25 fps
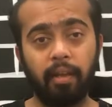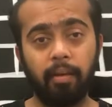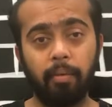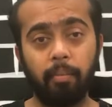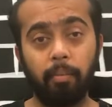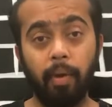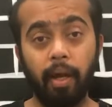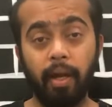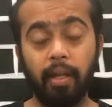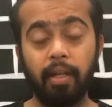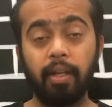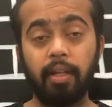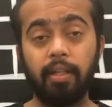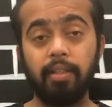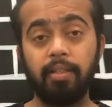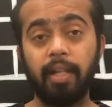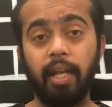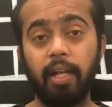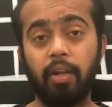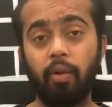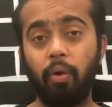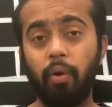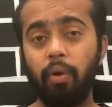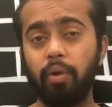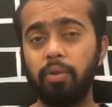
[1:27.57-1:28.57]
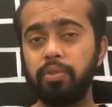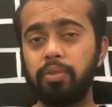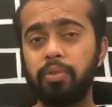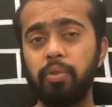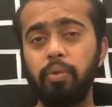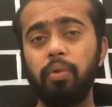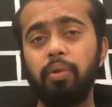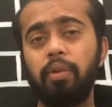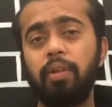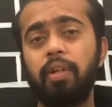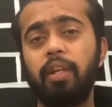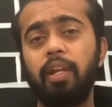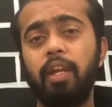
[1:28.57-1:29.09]
but that
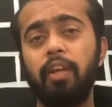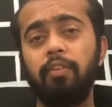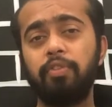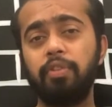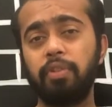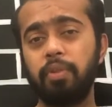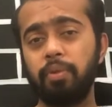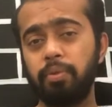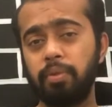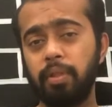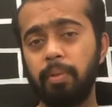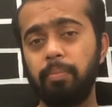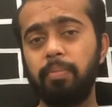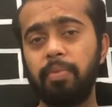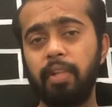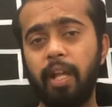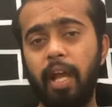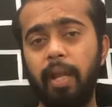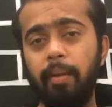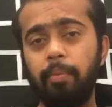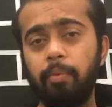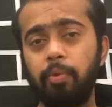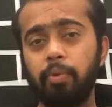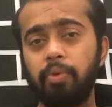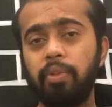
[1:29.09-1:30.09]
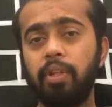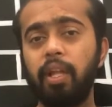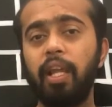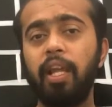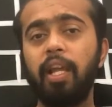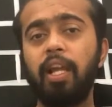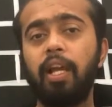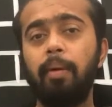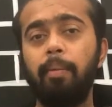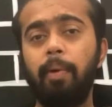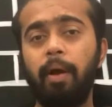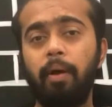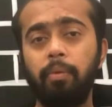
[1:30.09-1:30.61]
also gives you some time to
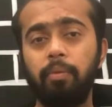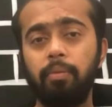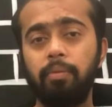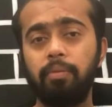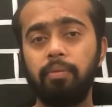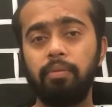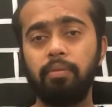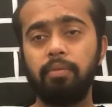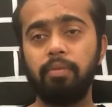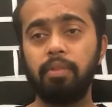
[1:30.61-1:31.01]
think about